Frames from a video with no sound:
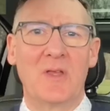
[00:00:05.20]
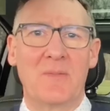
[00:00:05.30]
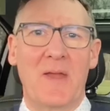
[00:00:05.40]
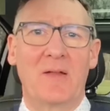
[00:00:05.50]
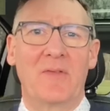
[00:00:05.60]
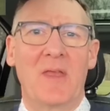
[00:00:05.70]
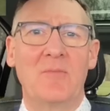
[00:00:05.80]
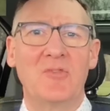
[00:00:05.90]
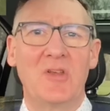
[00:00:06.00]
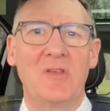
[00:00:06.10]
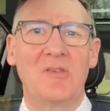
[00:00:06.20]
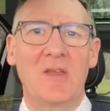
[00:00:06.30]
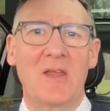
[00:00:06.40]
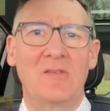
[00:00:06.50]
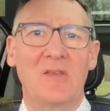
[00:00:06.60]
about the MG
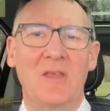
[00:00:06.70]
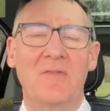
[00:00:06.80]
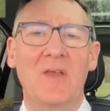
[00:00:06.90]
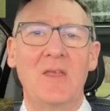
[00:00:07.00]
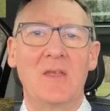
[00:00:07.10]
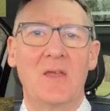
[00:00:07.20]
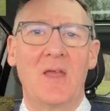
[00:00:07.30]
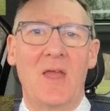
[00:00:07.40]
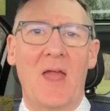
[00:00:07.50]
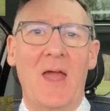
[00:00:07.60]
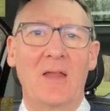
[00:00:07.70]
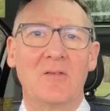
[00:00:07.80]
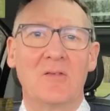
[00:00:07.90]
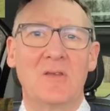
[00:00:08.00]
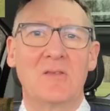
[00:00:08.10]
ZS EV and
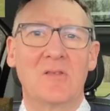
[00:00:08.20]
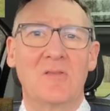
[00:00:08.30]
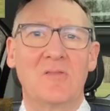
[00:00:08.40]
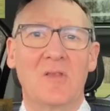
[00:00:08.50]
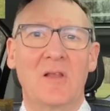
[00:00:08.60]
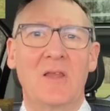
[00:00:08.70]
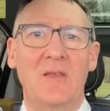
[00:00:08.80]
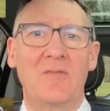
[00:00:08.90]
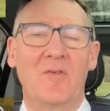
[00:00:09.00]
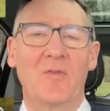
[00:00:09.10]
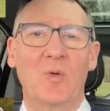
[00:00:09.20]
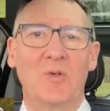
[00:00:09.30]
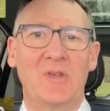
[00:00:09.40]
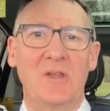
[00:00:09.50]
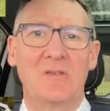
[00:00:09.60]
Nissan's Leaf
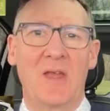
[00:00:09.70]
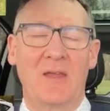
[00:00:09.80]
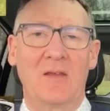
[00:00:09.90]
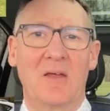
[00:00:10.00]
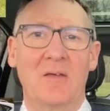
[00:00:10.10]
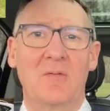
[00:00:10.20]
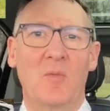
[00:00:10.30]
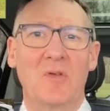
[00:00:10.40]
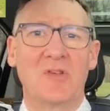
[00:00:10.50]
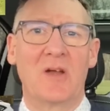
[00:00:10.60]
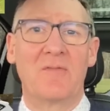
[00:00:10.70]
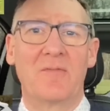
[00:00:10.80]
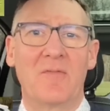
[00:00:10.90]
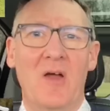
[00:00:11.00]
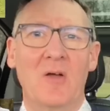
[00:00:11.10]
40 Tekna, which I've
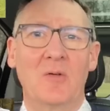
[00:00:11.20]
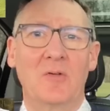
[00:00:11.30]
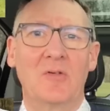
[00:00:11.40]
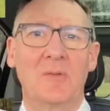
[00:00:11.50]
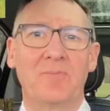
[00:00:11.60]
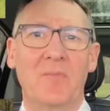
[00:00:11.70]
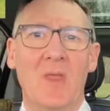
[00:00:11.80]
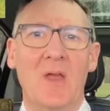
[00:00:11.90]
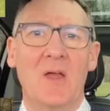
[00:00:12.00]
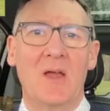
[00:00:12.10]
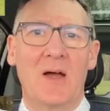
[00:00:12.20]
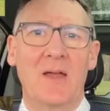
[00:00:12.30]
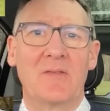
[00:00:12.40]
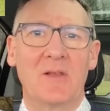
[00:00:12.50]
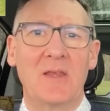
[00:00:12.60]
owned. I
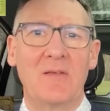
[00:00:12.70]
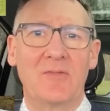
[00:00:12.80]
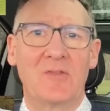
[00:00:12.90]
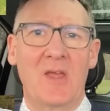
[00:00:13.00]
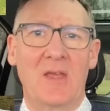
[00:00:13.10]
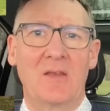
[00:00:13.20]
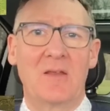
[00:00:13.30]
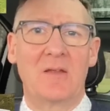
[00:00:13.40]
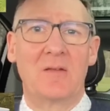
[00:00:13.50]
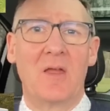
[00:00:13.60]
had the Leaf Tekna